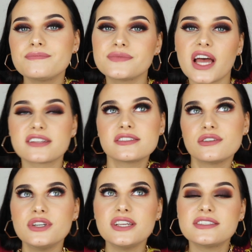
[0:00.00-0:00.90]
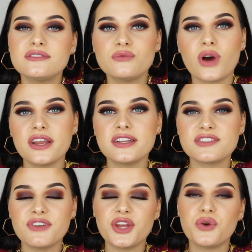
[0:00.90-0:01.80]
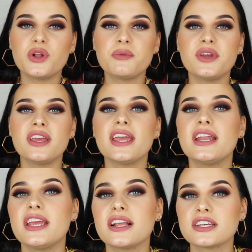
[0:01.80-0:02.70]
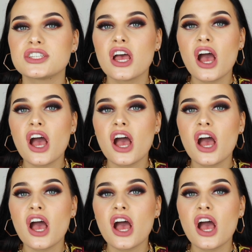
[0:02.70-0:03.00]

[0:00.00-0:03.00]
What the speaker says: that's the reason why this video will be in English.